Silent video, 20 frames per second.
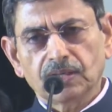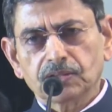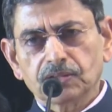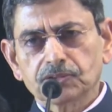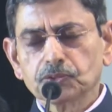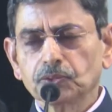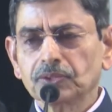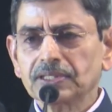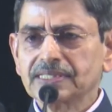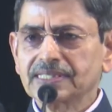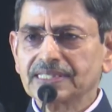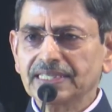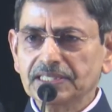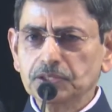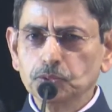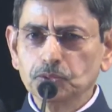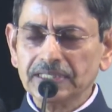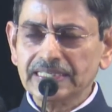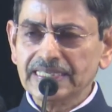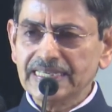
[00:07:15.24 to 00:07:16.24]
So it's a
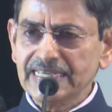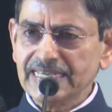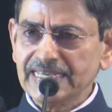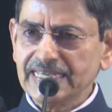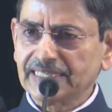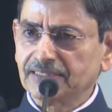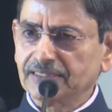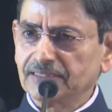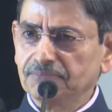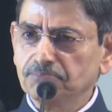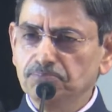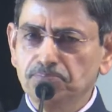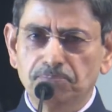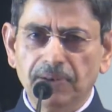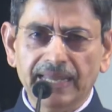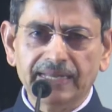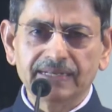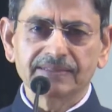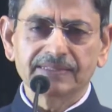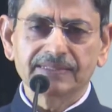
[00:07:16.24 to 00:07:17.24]
unique
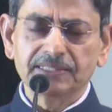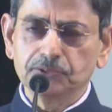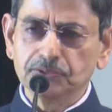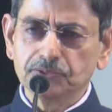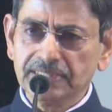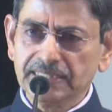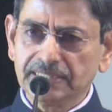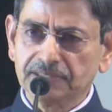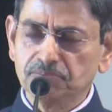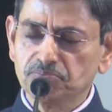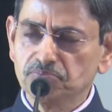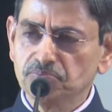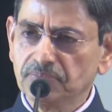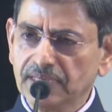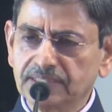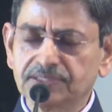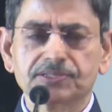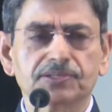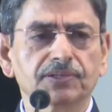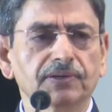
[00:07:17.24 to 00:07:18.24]
blend, a unique
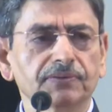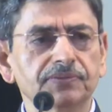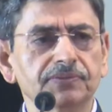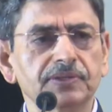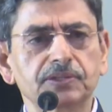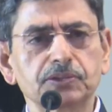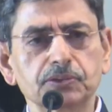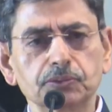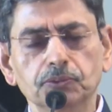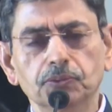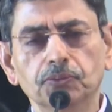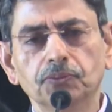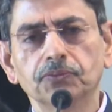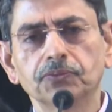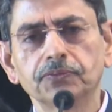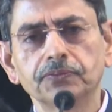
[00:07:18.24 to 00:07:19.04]
mix of the two.